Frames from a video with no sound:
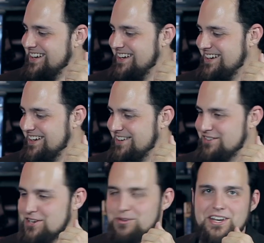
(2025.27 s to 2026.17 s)
Uh, I've
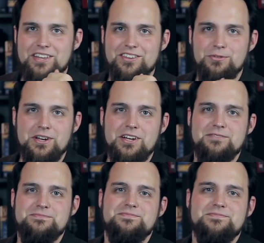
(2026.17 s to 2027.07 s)
got no ending this week.
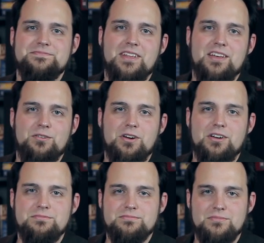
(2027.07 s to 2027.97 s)

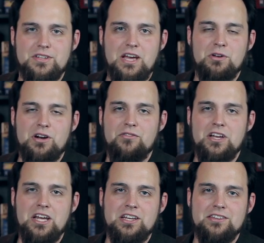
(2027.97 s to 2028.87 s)
Well, yeah, we don't have
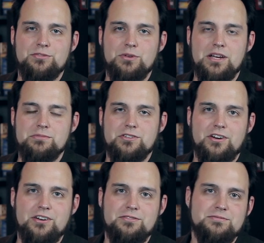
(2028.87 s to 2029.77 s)
any ending this week. I'm
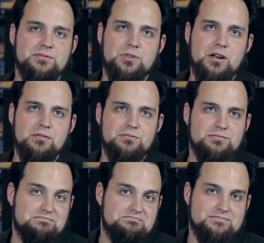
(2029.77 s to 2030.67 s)
sorry. Um,
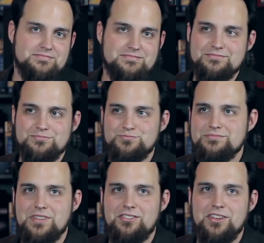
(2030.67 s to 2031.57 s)

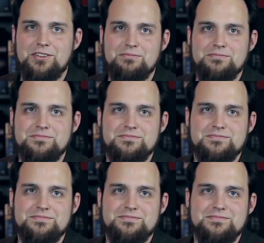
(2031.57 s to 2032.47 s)
that's it. It's, we're
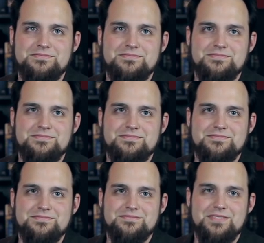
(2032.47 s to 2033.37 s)
just going to trail off
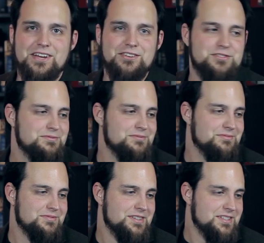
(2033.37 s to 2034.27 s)
there. Yeah, just
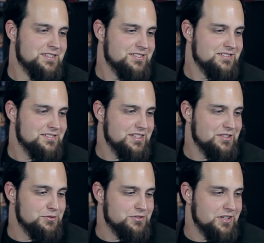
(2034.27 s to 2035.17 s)
going
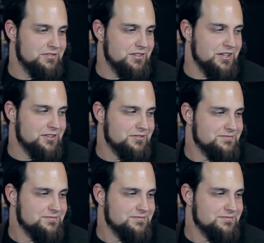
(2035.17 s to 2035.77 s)
to do stuff later.